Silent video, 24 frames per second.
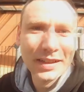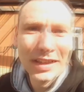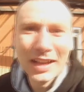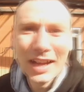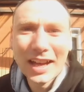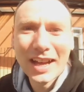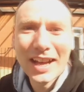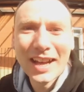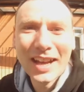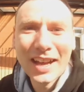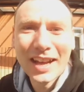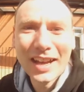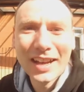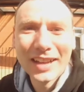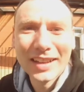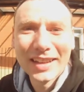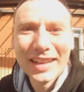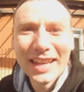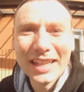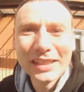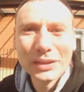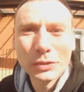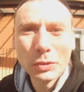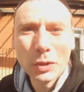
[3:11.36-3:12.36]
Haha,
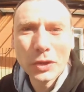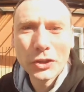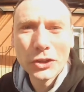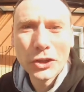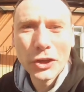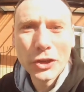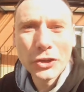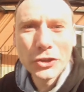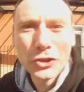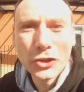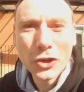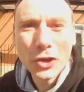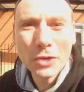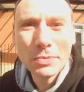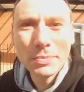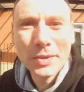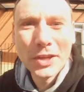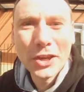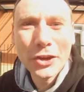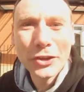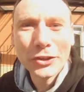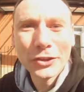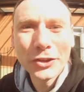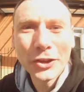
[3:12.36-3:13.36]
guess what YouTube?
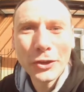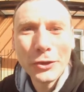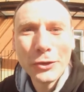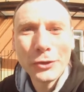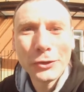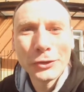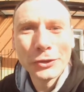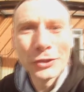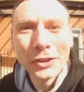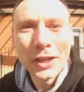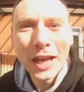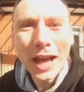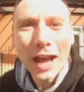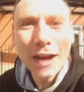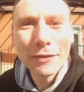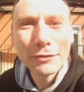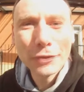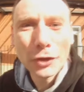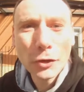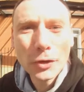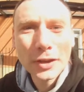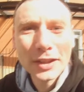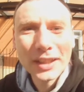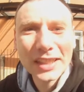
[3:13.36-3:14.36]
Good news. Have a
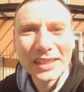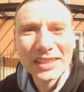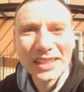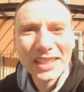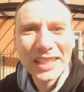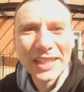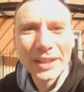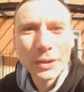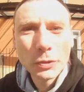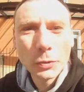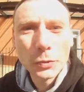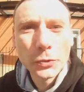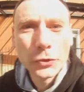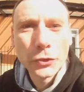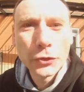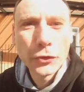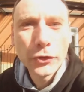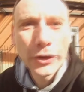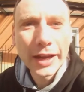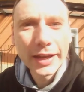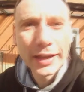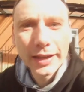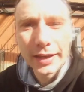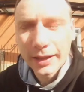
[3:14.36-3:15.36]
look at this little
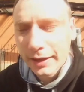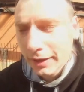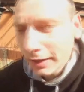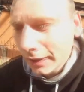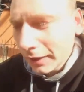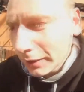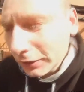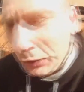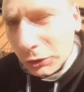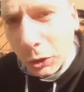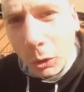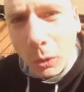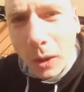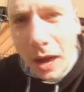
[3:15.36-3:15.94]
trick. So